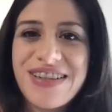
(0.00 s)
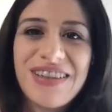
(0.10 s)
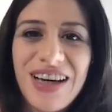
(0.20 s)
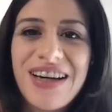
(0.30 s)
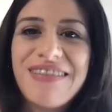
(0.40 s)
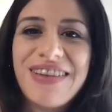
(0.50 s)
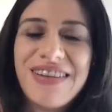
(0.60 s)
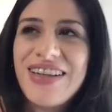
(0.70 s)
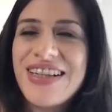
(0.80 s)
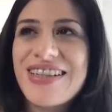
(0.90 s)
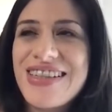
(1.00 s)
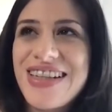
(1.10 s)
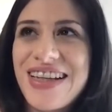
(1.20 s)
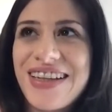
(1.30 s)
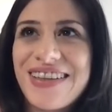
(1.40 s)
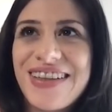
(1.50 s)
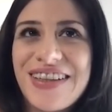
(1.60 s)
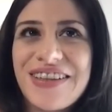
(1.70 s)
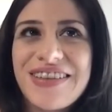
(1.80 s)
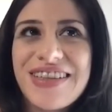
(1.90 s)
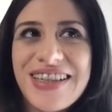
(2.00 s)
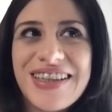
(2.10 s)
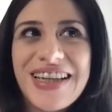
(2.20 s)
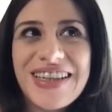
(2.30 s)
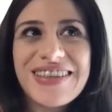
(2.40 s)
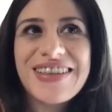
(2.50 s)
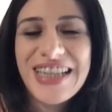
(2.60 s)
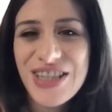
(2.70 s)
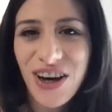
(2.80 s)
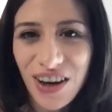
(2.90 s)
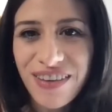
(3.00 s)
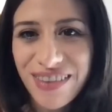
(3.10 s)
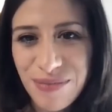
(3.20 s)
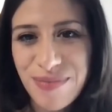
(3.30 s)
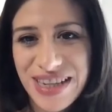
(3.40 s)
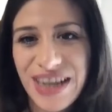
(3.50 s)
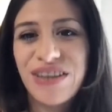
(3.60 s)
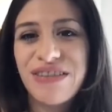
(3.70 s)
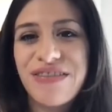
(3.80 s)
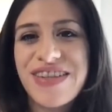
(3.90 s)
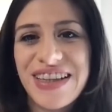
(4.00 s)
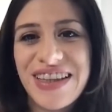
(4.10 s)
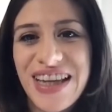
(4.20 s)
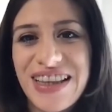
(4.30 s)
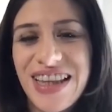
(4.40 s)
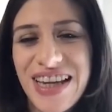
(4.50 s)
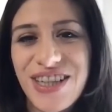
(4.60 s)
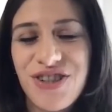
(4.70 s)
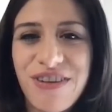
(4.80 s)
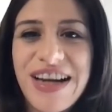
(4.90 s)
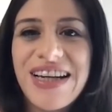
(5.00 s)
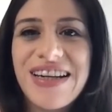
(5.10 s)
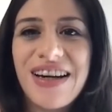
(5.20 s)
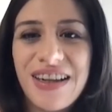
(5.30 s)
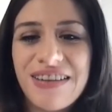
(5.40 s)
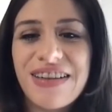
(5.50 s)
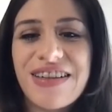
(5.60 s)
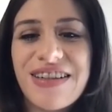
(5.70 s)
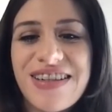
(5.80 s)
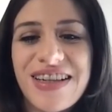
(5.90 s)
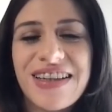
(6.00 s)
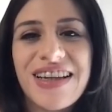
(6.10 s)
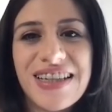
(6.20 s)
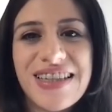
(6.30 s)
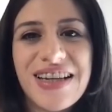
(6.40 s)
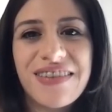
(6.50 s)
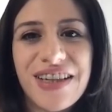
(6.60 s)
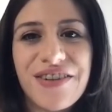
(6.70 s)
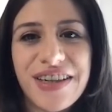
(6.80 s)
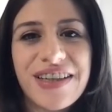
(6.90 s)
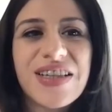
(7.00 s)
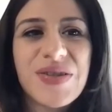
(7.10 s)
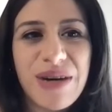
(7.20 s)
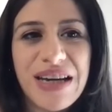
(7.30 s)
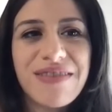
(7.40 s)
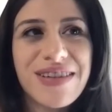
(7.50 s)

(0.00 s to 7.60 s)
A lot of the things that, they did, they taught themselves, and then they trained others, and that's how they created this wave.